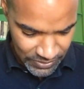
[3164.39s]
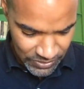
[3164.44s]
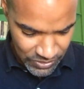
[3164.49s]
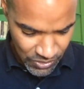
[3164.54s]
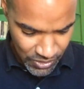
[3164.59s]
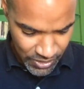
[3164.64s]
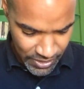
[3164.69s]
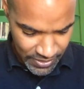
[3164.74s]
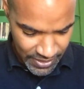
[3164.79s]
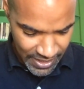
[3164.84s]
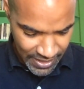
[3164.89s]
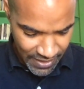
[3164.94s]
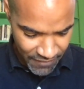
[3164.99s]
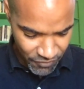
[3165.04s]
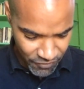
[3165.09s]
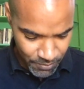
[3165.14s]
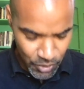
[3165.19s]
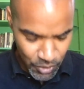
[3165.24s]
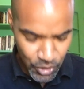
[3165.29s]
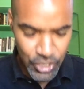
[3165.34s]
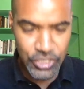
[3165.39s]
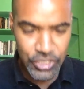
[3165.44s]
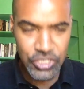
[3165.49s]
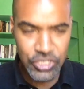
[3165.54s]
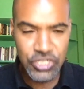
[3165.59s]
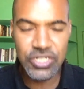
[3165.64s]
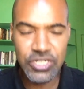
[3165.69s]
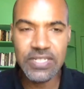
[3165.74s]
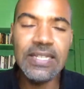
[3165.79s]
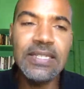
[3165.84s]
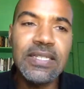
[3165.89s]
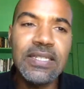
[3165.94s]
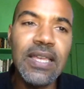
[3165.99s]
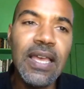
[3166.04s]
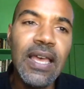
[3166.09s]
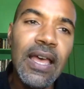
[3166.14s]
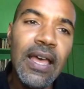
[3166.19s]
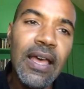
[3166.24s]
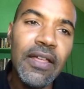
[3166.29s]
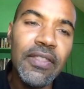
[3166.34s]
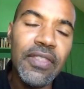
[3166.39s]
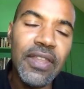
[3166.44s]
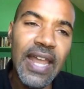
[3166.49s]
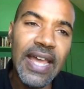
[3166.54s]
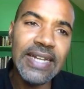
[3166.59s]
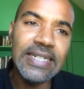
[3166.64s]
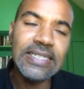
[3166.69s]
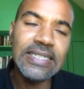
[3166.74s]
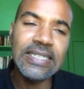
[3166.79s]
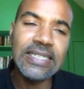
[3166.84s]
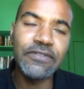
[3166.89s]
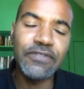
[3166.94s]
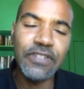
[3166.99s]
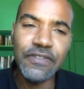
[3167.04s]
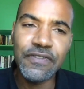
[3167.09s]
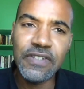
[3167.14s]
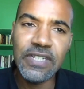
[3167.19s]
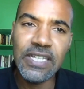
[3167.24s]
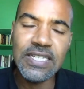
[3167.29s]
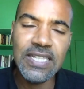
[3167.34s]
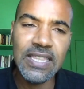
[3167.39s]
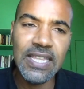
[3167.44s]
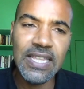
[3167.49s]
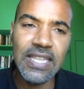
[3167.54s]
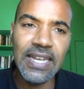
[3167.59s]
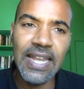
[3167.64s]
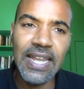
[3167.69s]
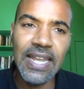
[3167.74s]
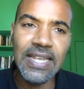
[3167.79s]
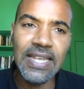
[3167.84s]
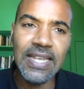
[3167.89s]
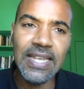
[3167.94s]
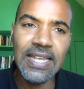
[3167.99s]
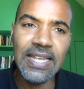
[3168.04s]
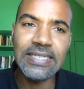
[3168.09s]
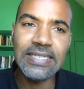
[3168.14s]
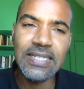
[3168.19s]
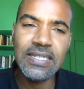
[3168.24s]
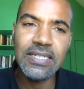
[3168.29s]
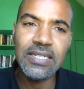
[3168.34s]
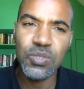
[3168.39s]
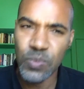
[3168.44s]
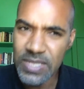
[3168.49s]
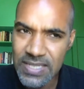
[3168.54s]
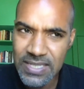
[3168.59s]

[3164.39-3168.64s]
sorry, that have emerged since the 1950s and the 1960s,